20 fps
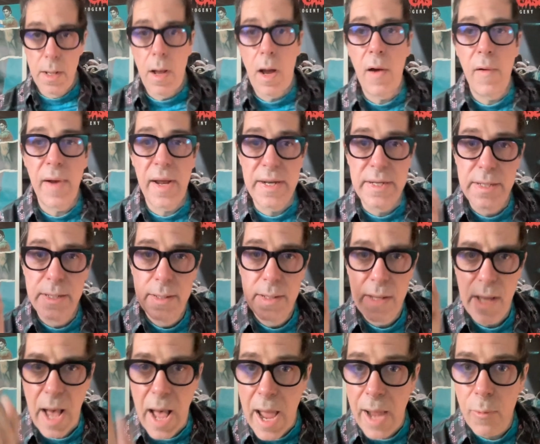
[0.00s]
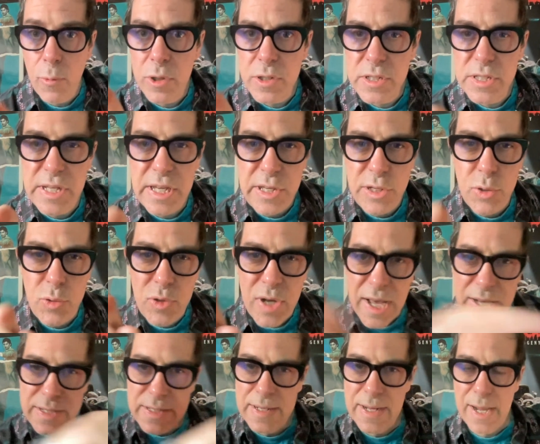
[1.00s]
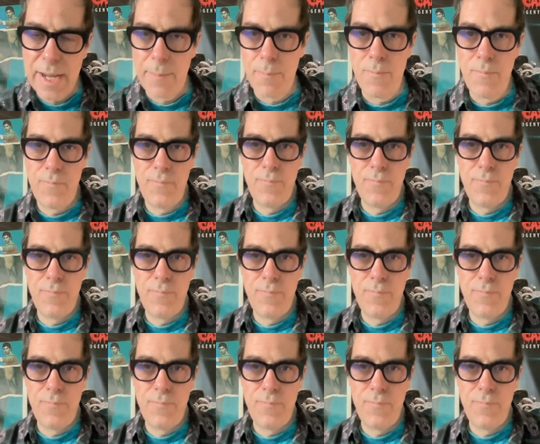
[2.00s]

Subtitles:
All right, I will see you next time.